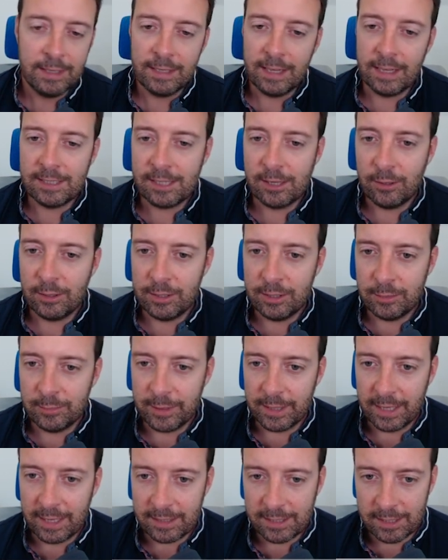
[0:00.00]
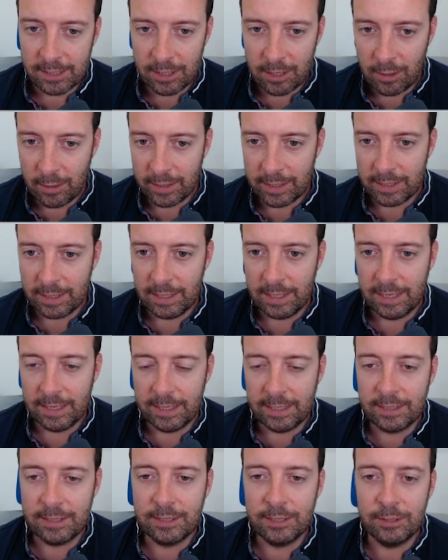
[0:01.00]
that's how i do my seo i can
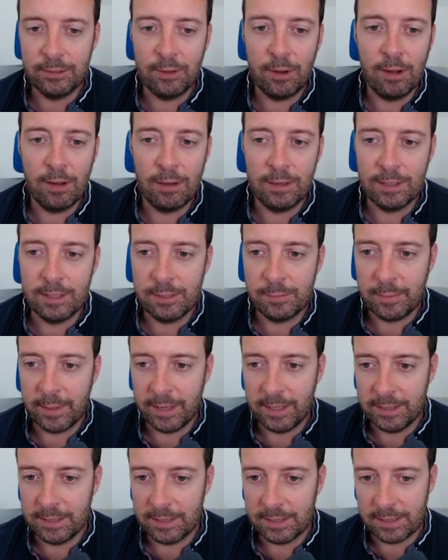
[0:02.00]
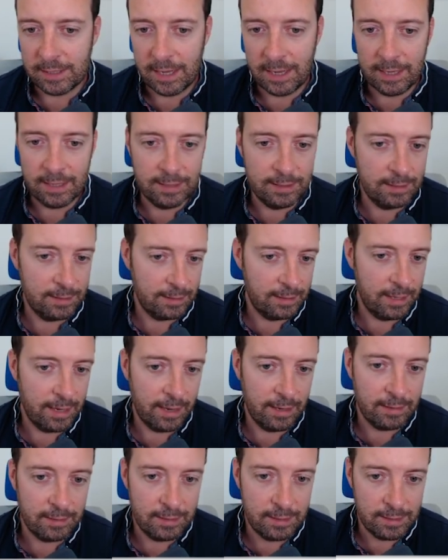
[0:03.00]
link to all these pages and
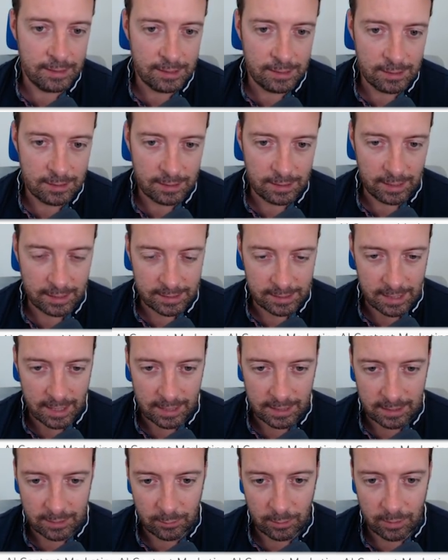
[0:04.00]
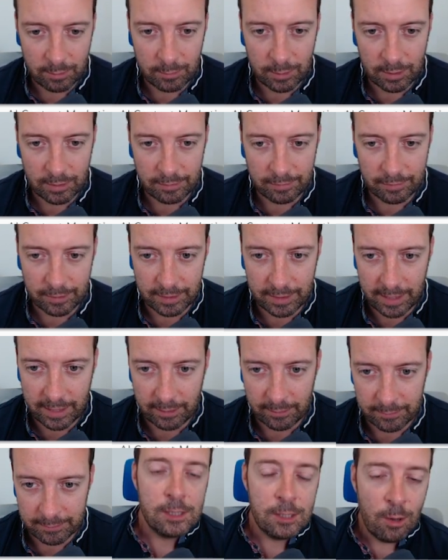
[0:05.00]
yeah this is exactly what i'm looking for
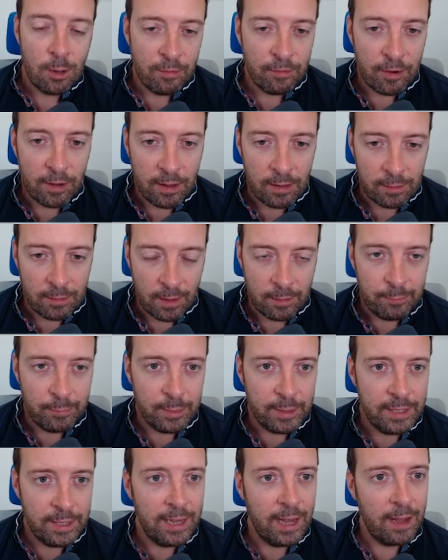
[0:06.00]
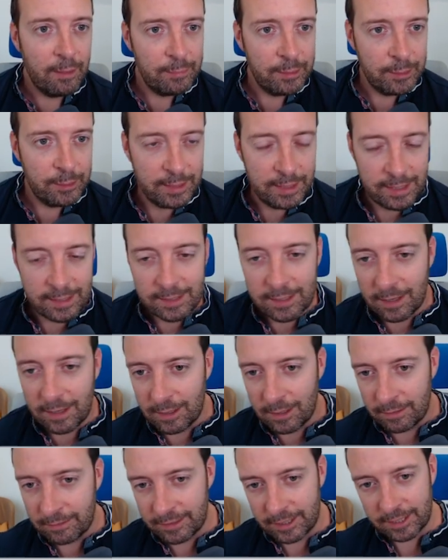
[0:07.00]
now so overall i'm pretty happy with this i'd
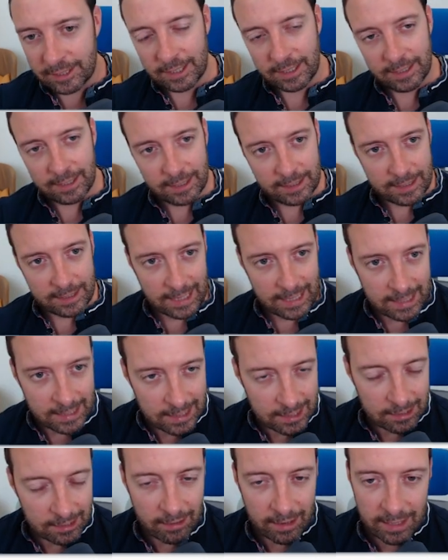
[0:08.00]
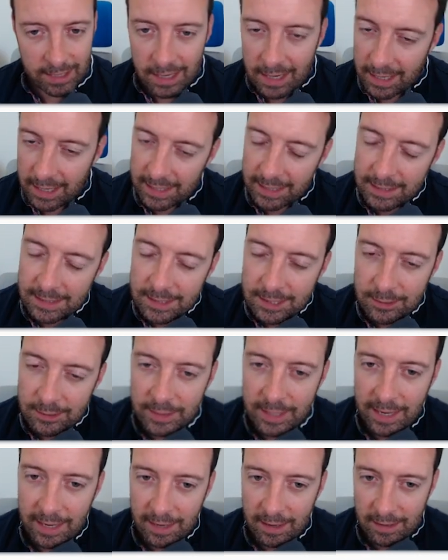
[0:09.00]
love to see this integrated into
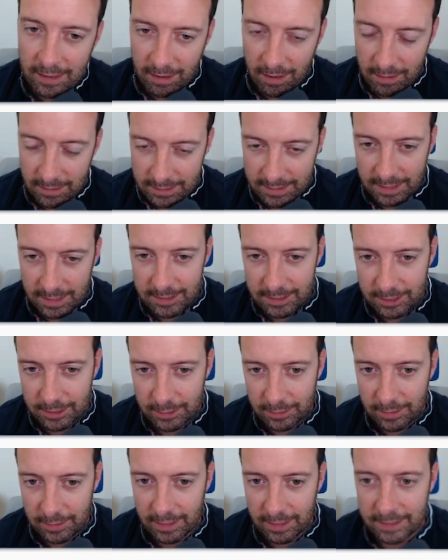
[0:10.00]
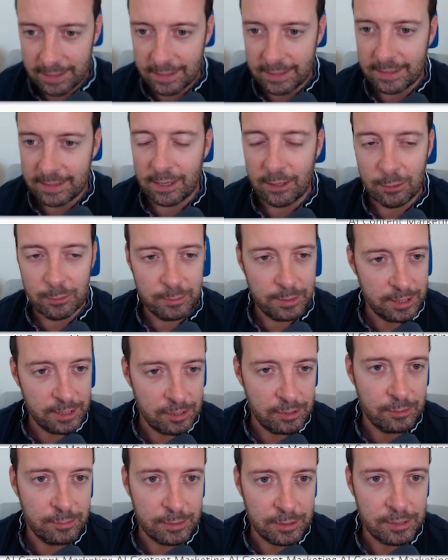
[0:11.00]
an ai content tool i think that would be
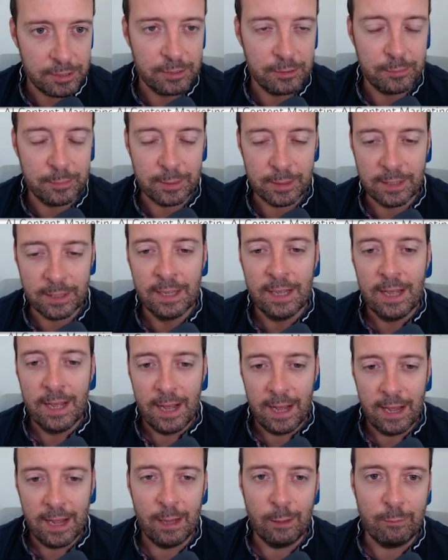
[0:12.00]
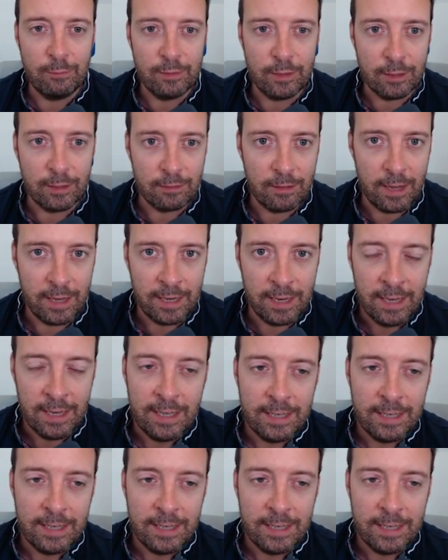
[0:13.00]
super super helpful all right